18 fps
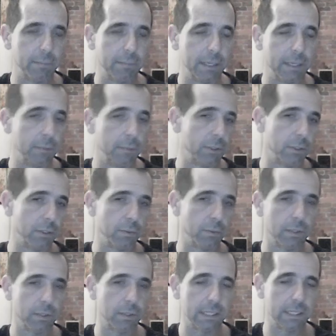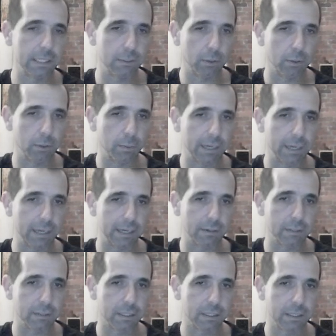which is what this is all
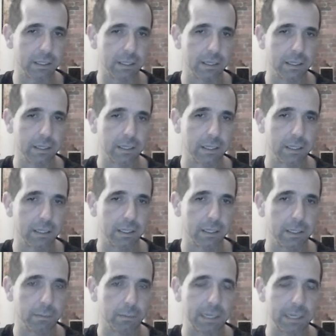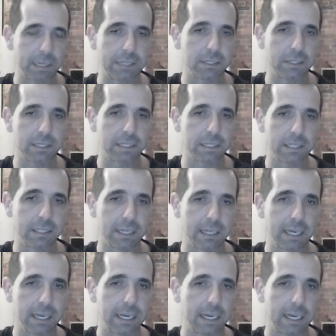about, black just doesn't
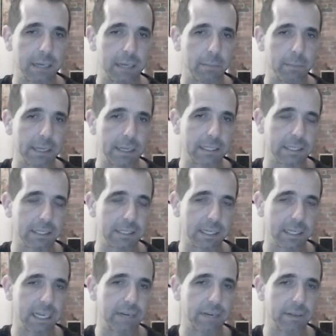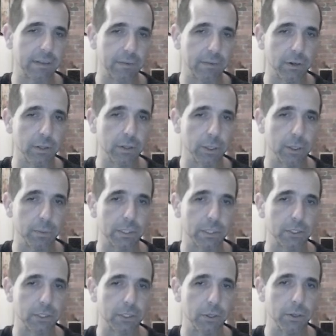care. Black doesn't care if they've got the
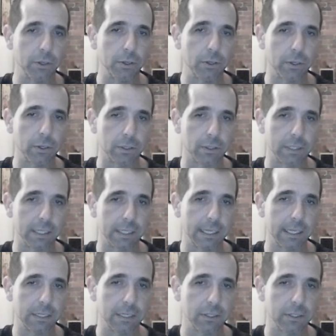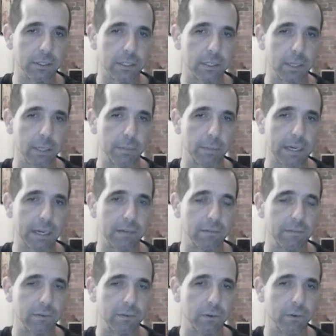opposition or not got it. They can just go back and
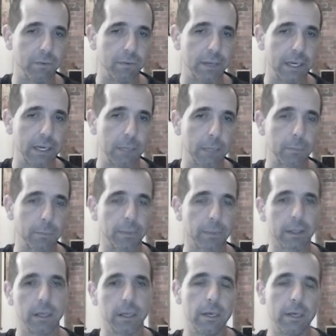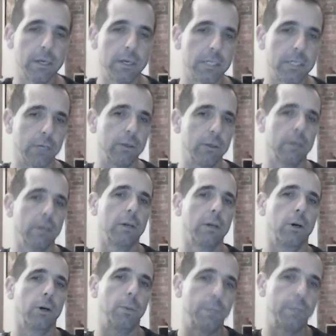forth there. So
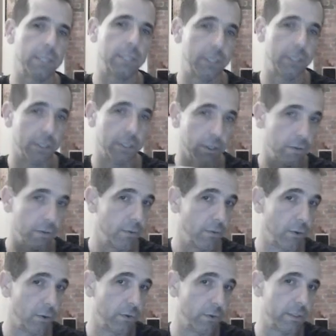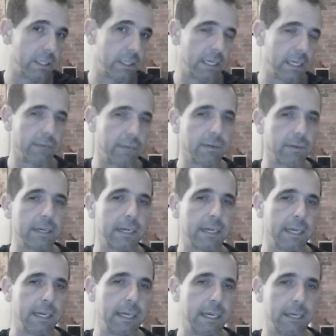opposition on the 4th and 6th rank
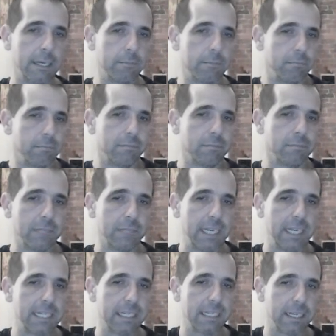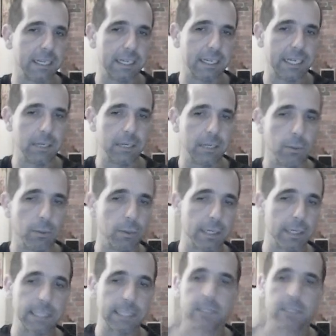here isn't going to help
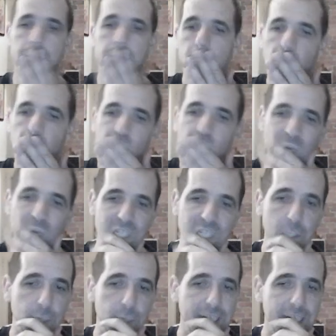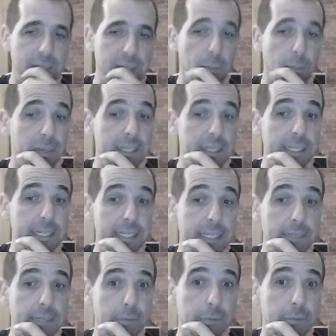white. So we need a completely
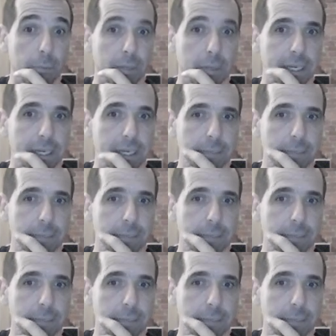different plan.